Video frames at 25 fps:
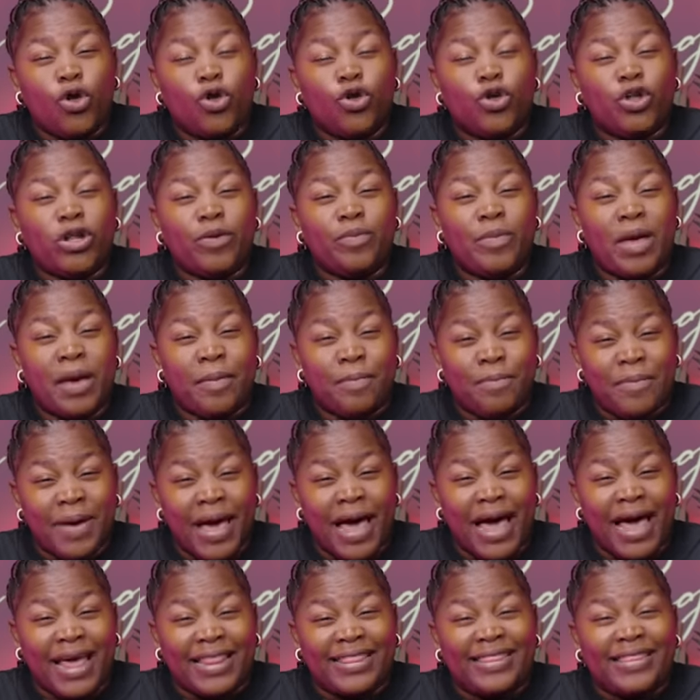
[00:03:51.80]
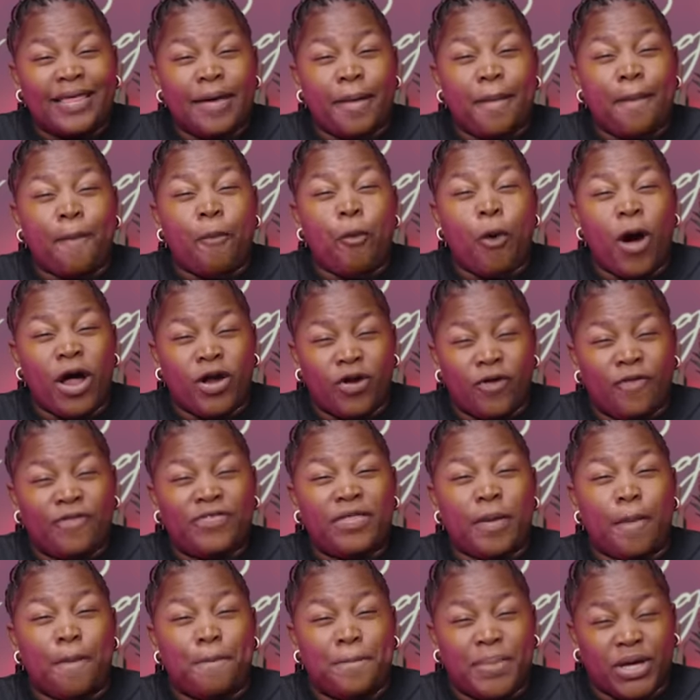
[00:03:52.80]
You remember the one
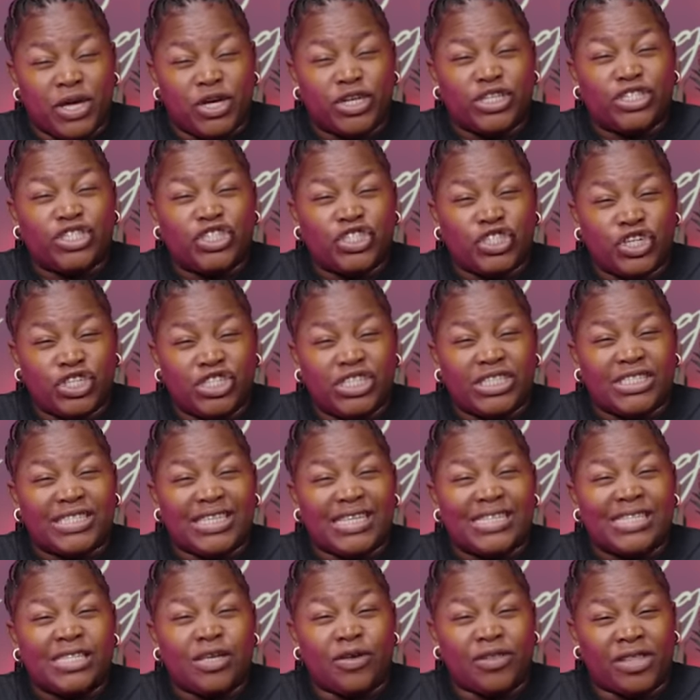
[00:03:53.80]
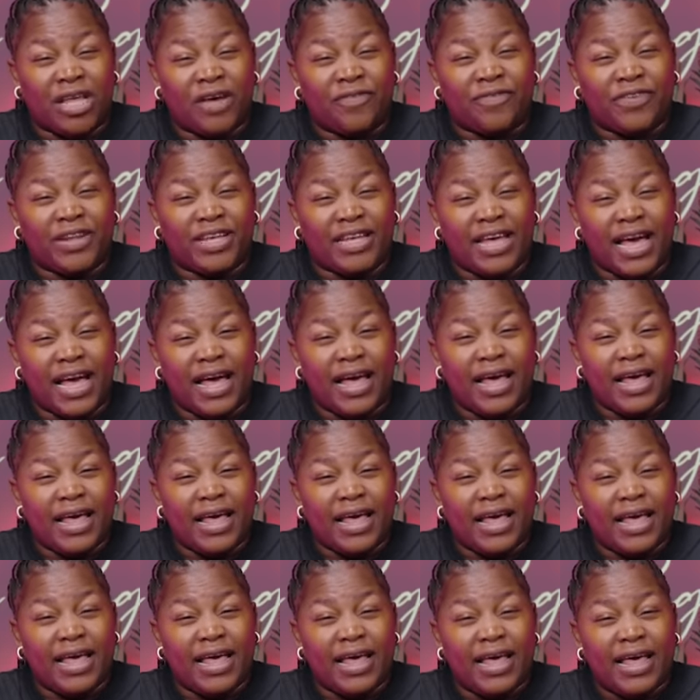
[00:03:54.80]
of the biggest churches in South Africa
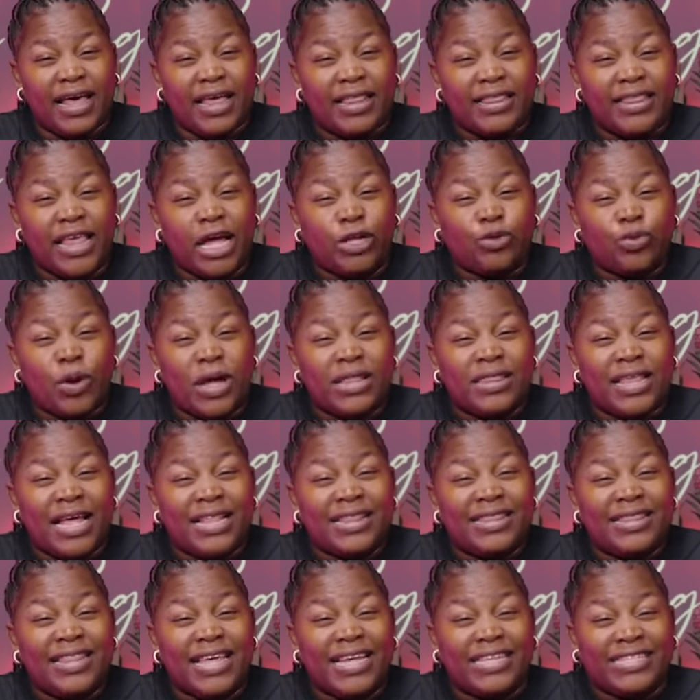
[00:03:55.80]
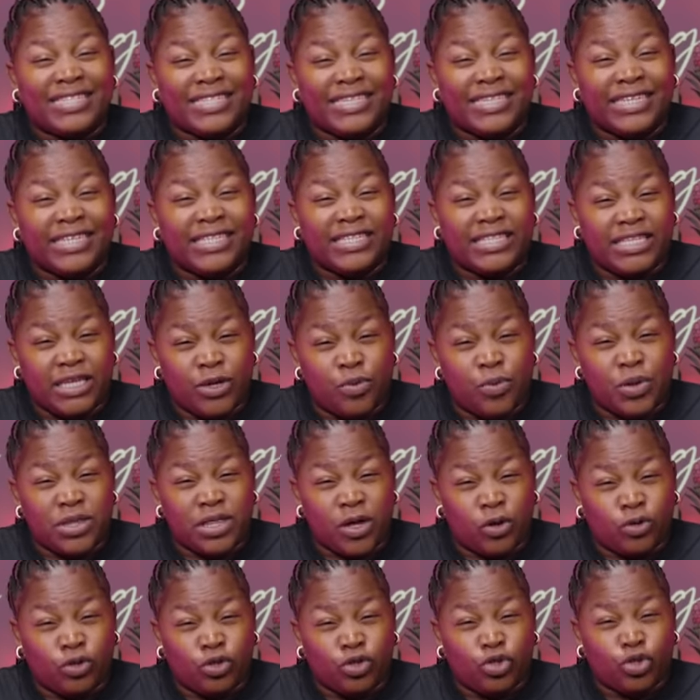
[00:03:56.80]
that one that they drink tea
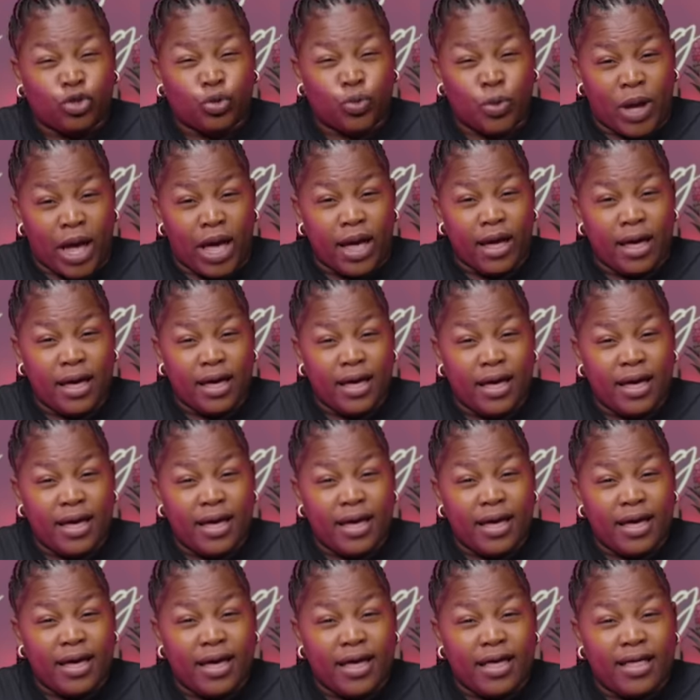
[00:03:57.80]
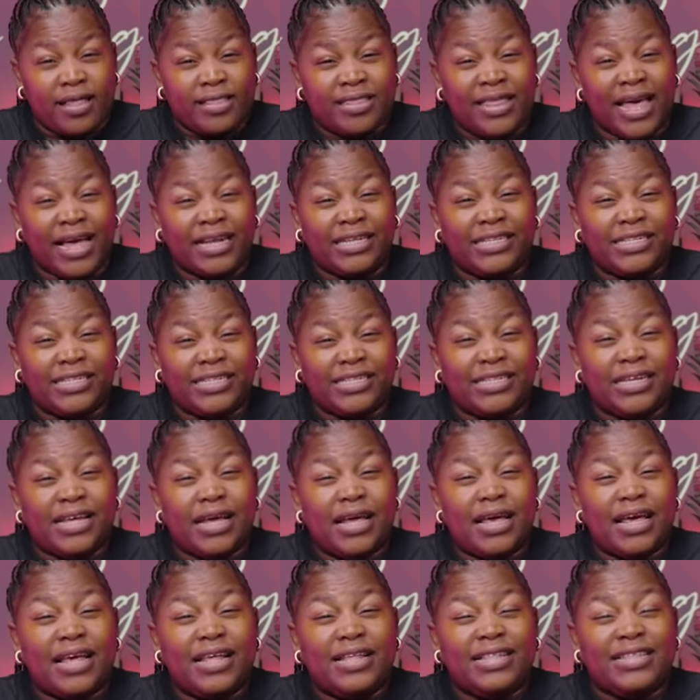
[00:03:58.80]
without sugar. That,
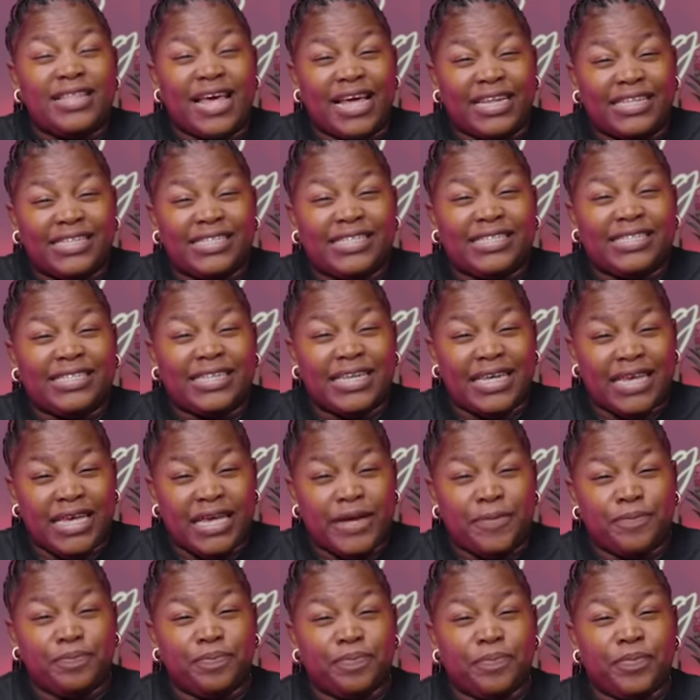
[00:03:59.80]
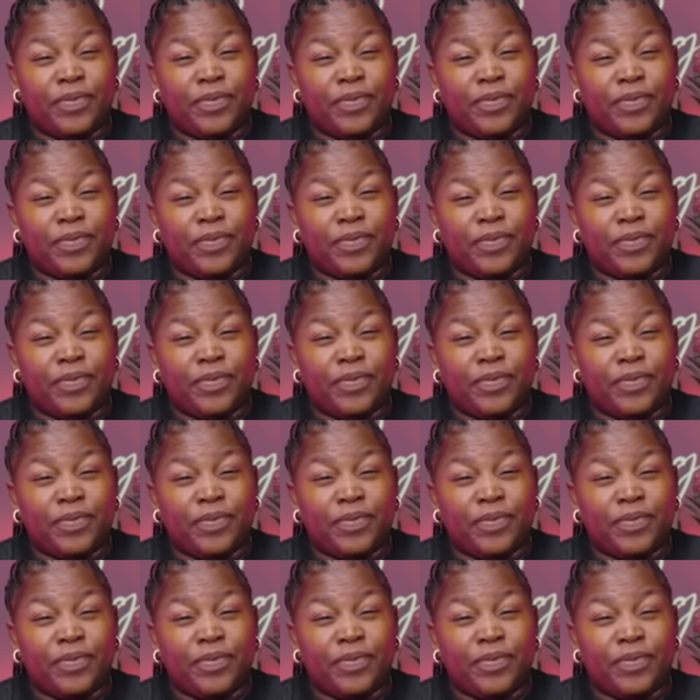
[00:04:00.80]
that tea